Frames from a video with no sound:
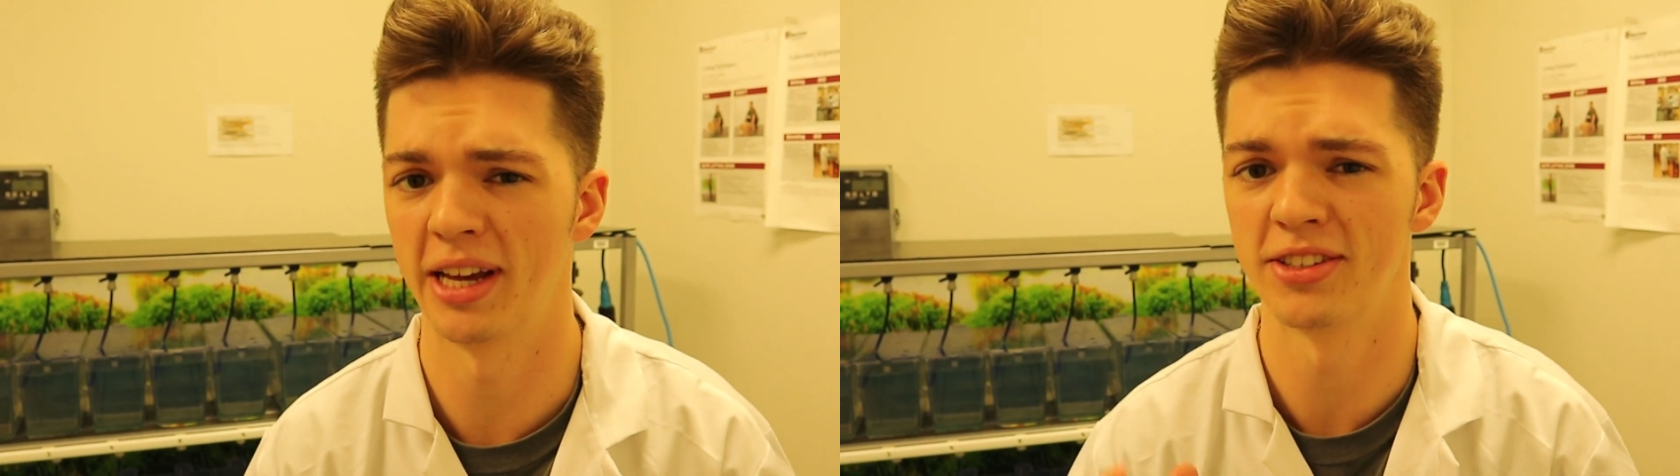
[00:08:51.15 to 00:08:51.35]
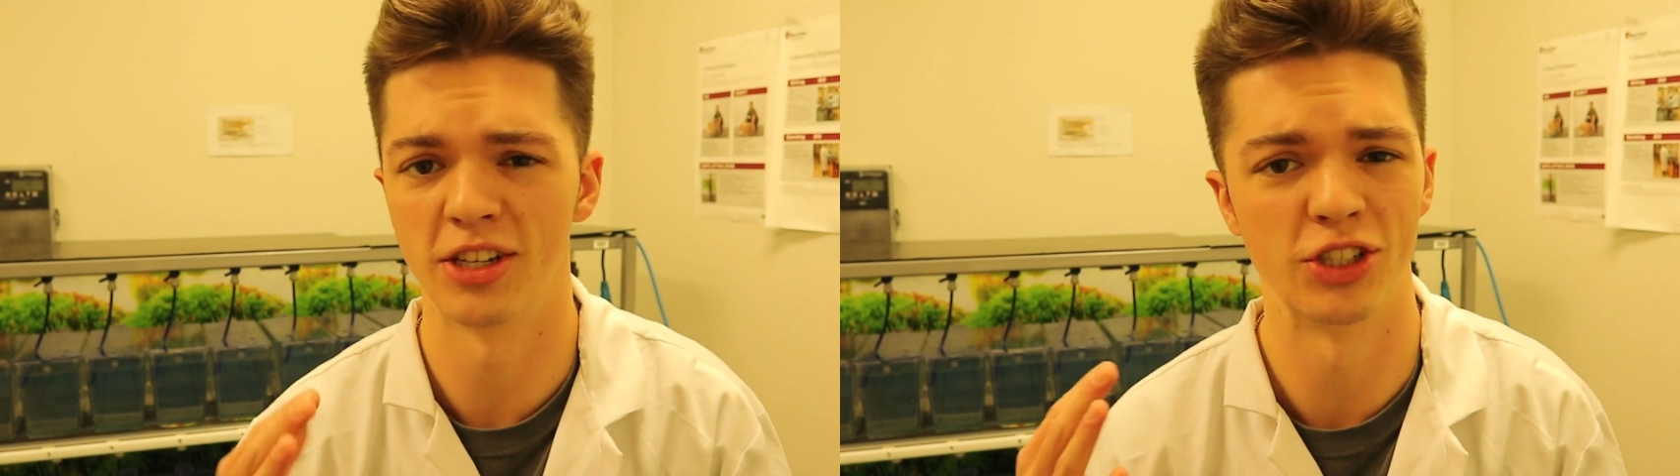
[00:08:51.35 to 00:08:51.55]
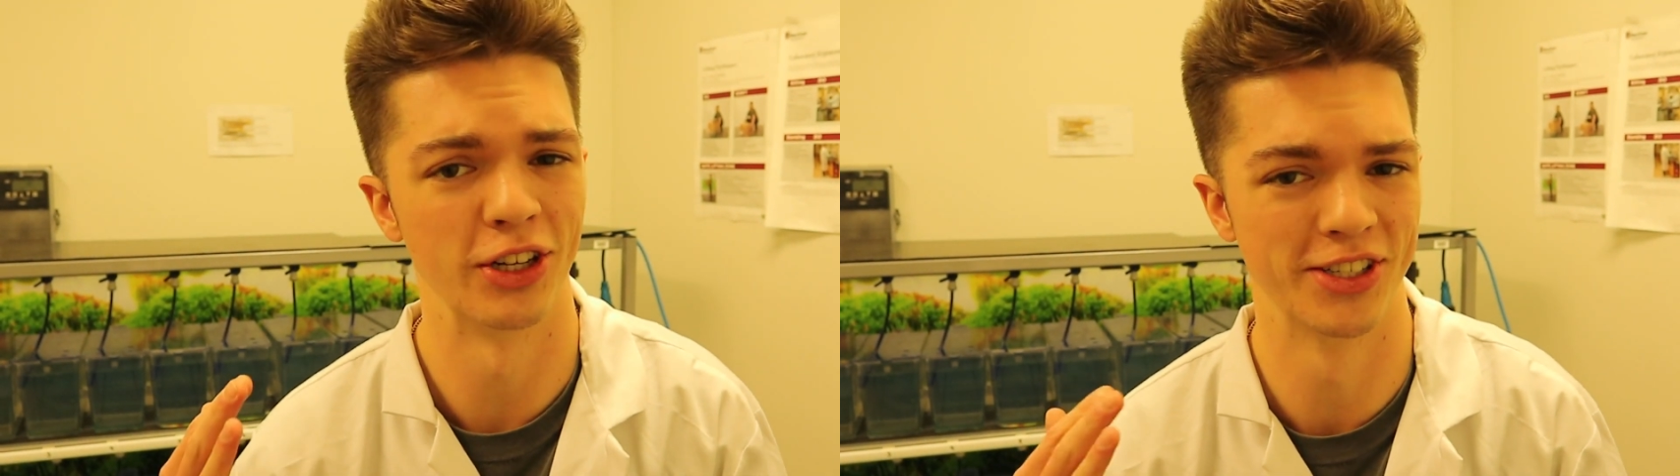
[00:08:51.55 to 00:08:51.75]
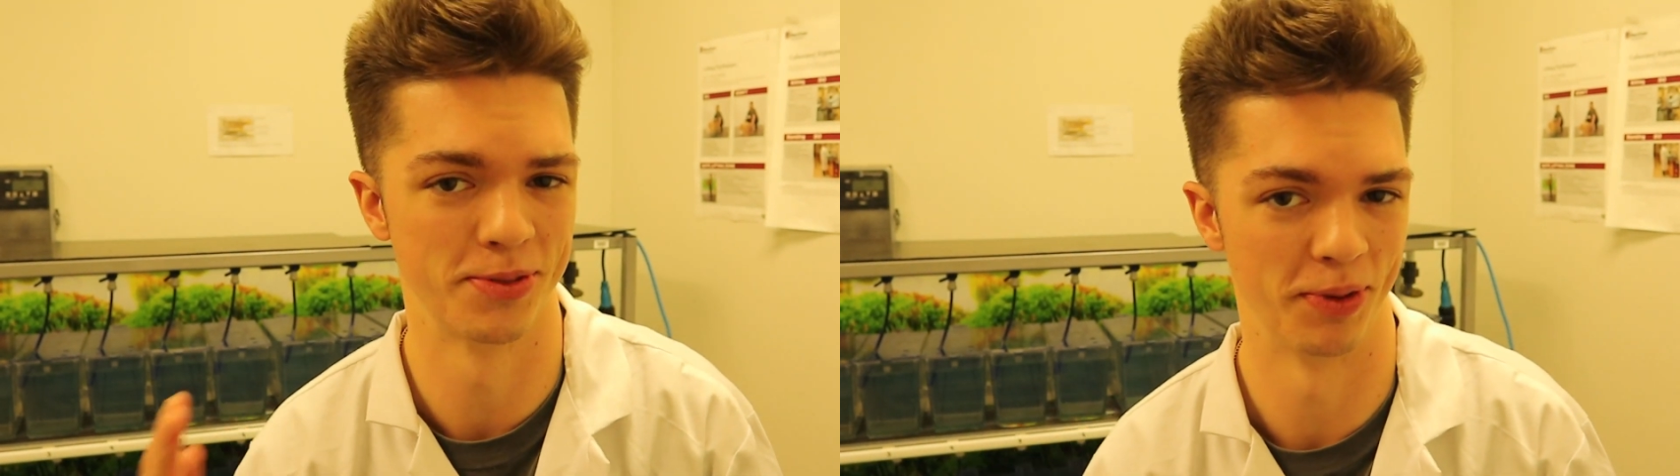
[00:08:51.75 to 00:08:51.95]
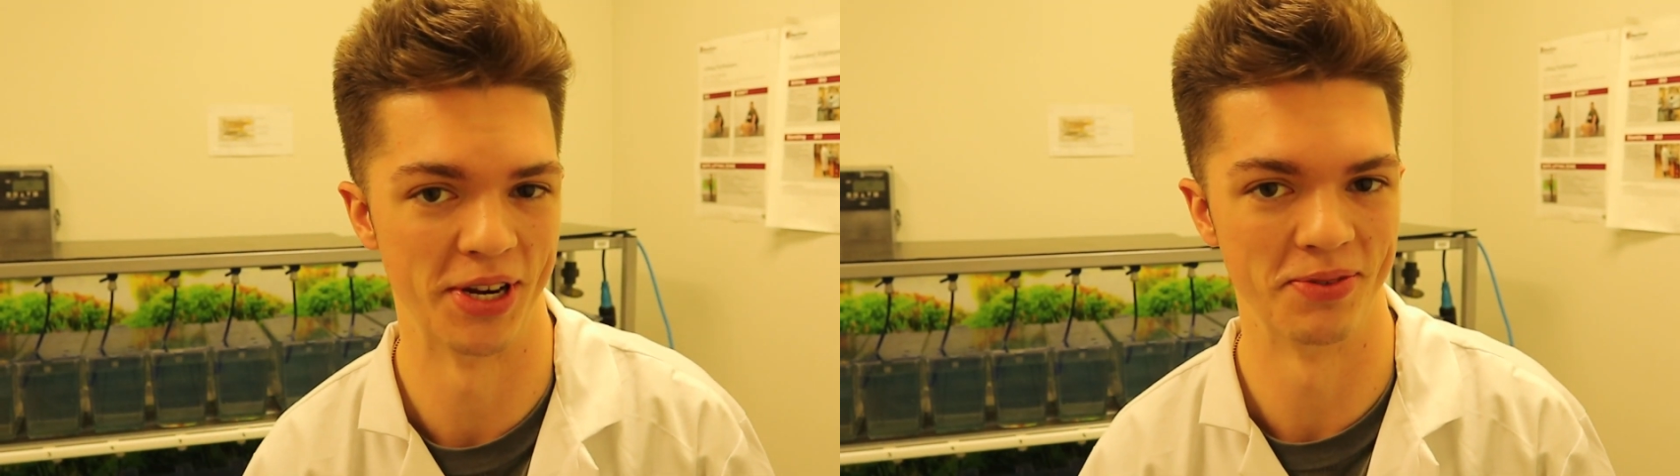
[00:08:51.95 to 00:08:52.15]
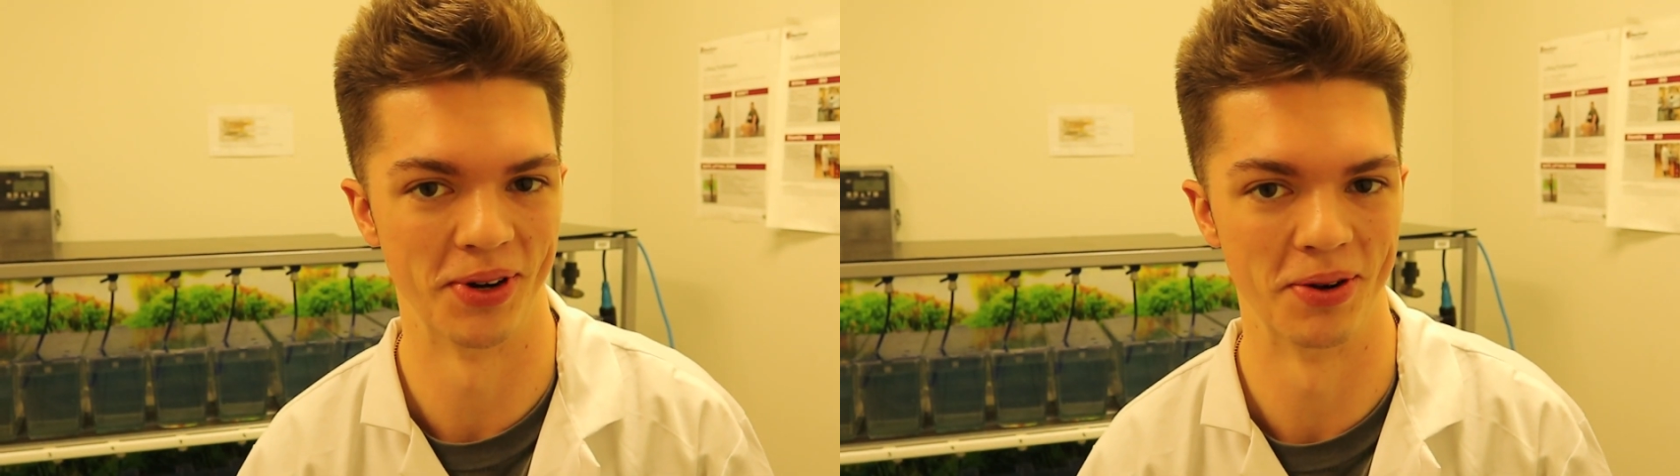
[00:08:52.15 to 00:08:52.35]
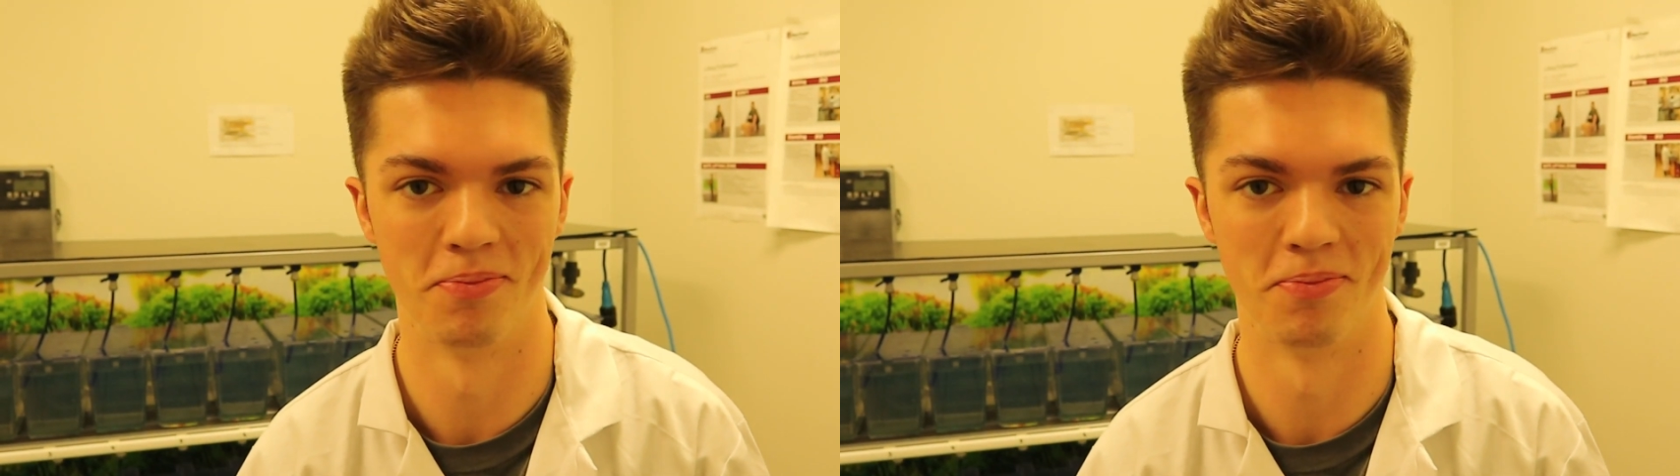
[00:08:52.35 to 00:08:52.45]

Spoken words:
I guess I should explain what a